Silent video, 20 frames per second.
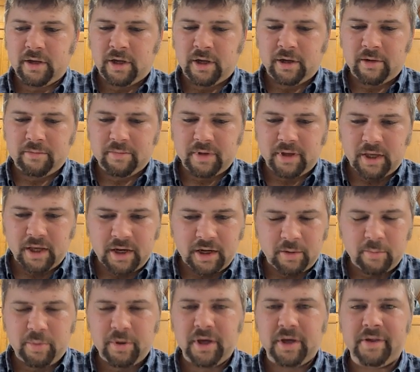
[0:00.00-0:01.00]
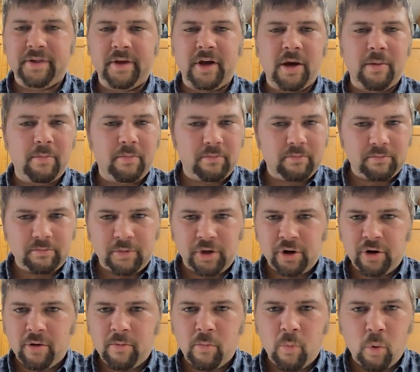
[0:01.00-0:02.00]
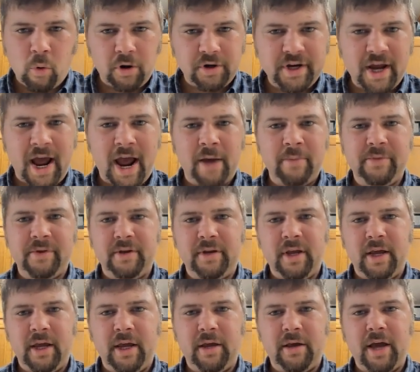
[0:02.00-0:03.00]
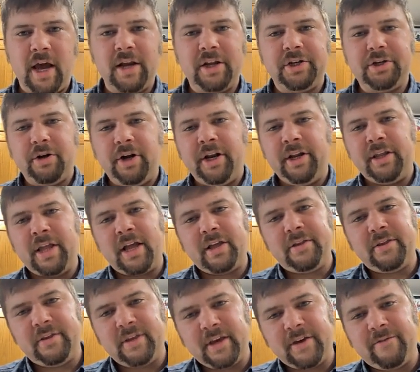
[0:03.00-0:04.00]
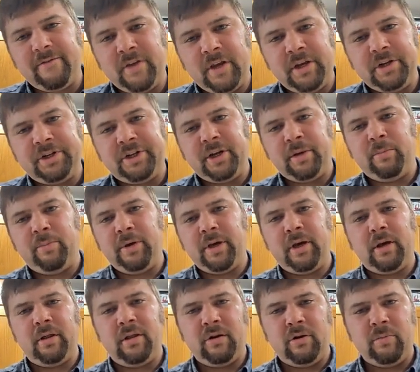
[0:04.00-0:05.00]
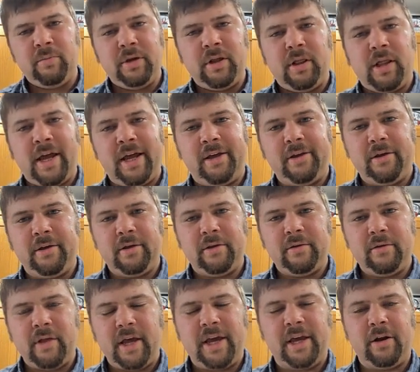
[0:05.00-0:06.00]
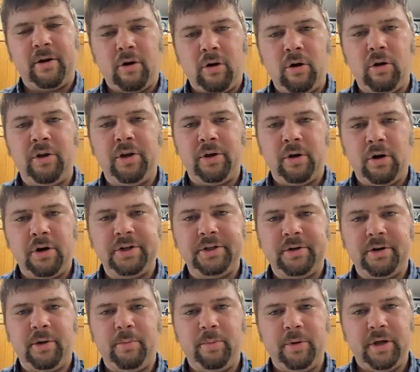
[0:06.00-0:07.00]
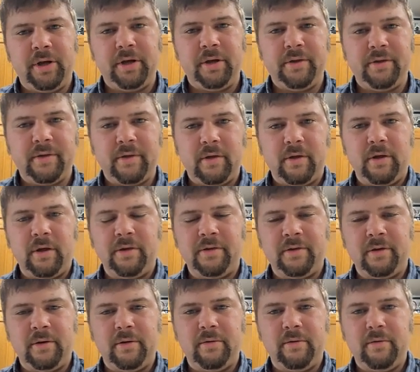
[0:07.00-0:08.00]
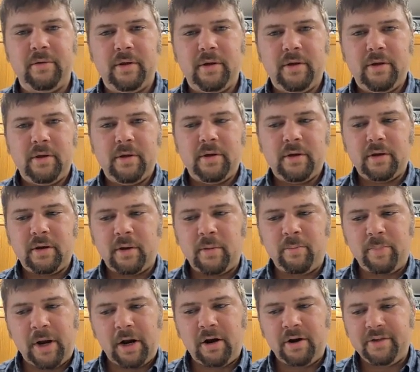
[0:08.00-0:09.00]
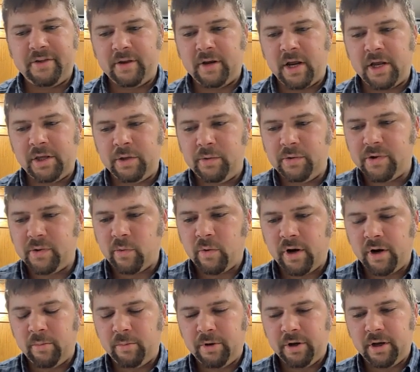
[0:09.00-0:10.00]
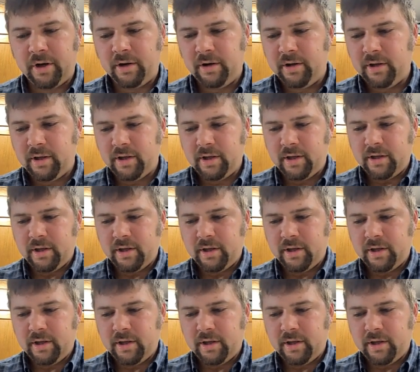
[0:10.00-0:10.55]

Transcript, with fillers: um, getting pigs up, you know, more times a day, kind of treating that sick finishing pig a little bit like a like an early nursery pig is is mm-hmm. a comparison I use quite a bit,